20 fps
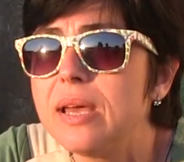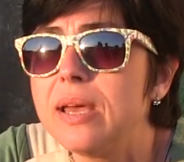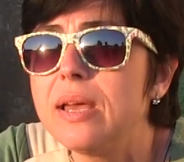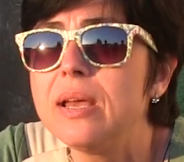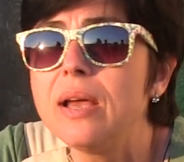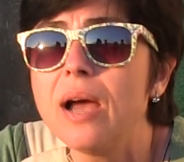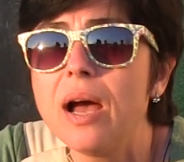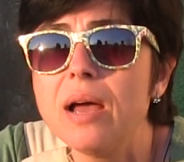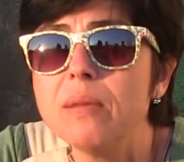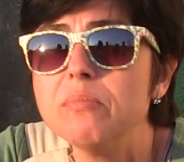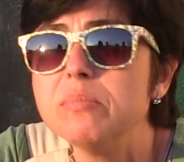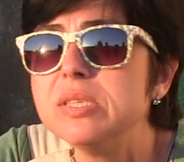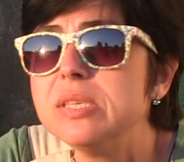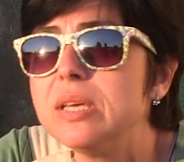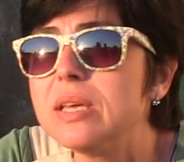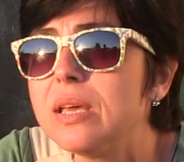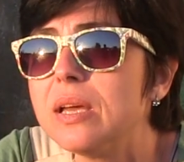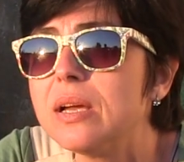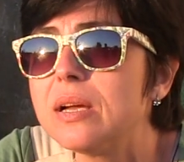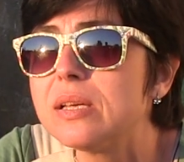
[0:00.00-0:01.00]
say, I'm
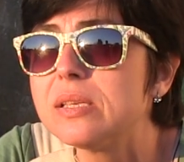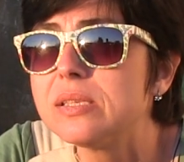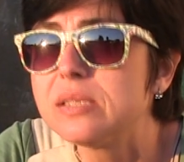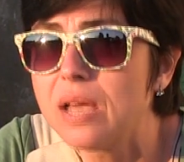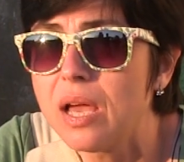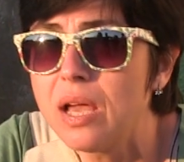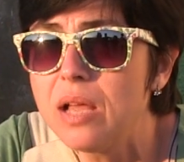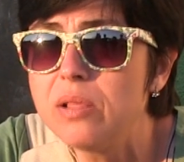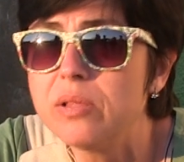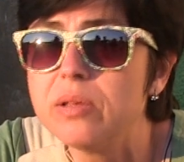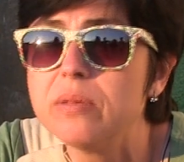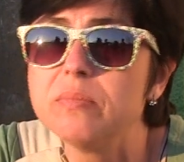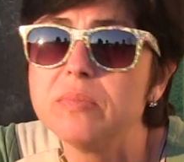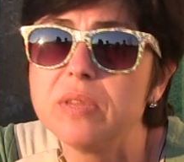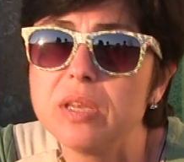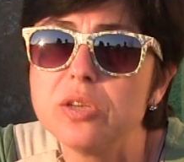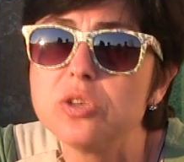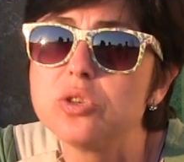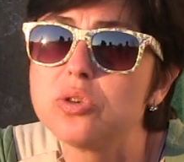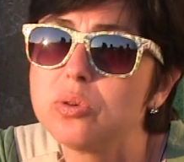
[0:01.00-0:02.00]
seeking asylum,
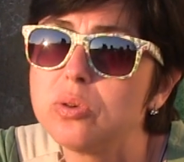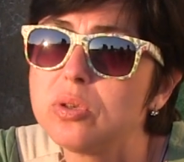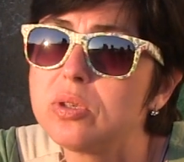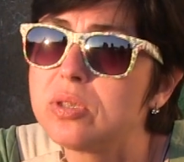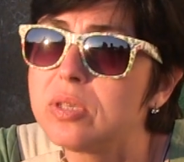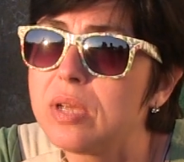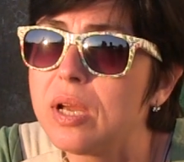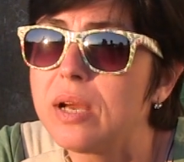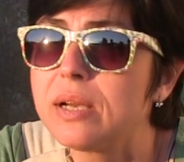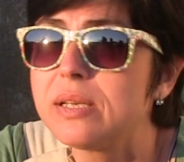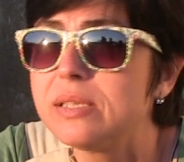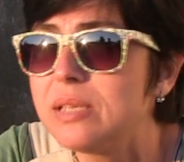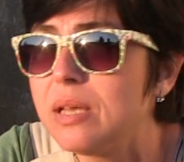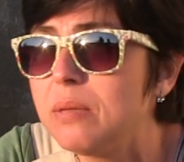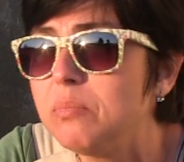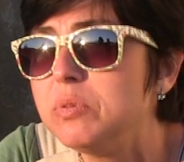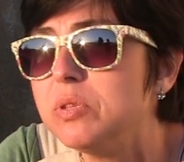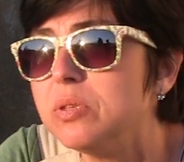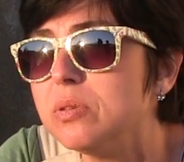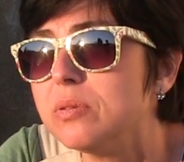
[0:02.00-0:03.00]
they should
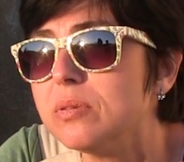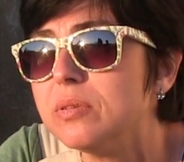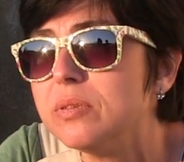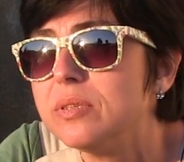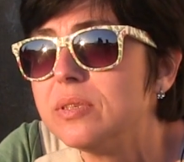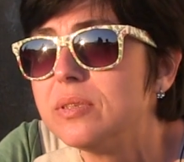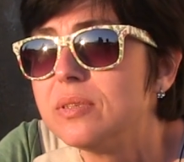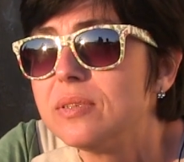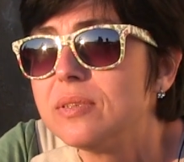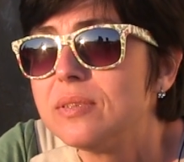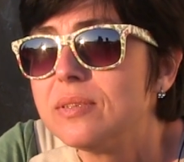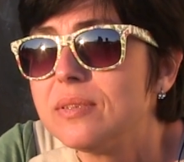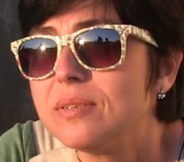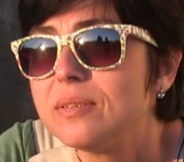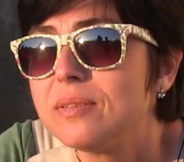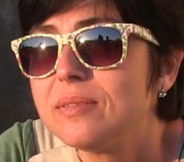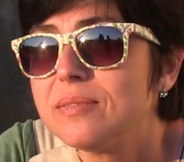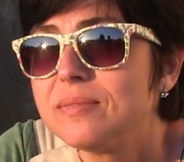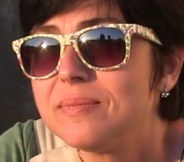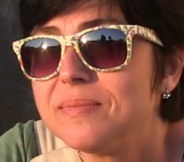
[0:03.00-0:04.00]
accept you,
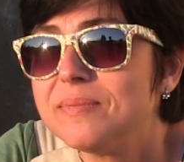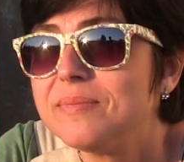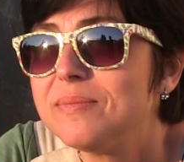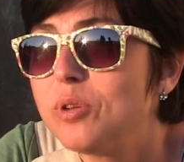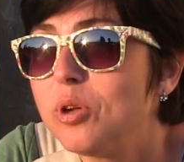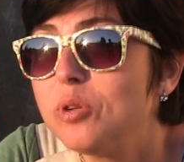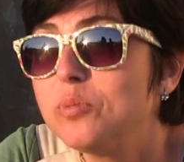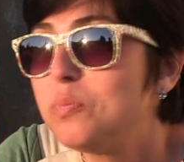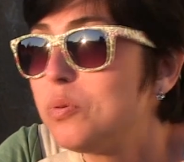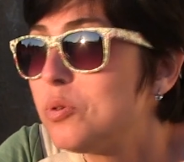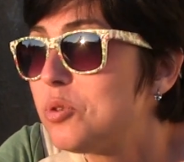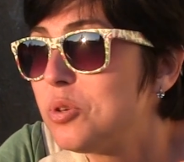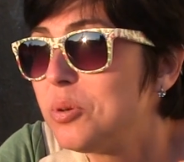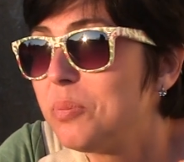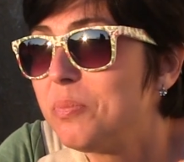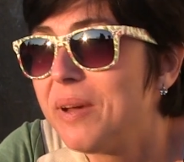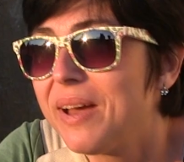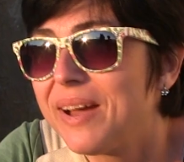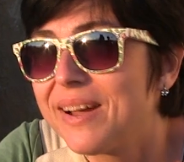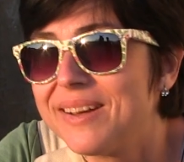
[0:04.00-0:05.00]
not push
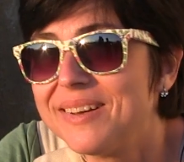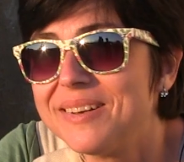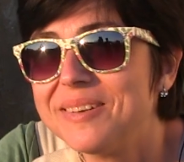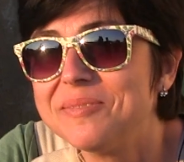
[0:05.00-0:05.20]
you back.